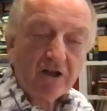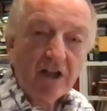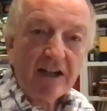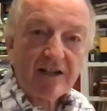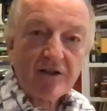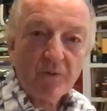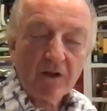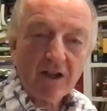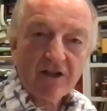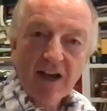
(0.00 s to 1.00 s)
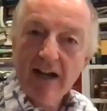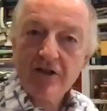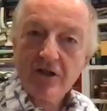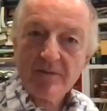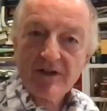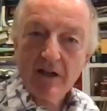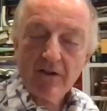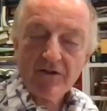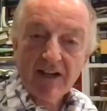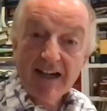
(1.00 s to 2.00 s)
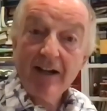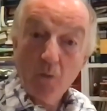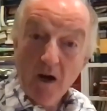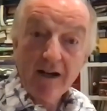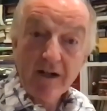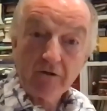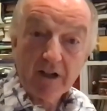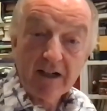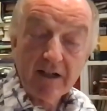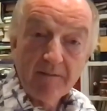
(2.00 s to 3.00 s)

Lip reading: yeasts will attach themselves in a winery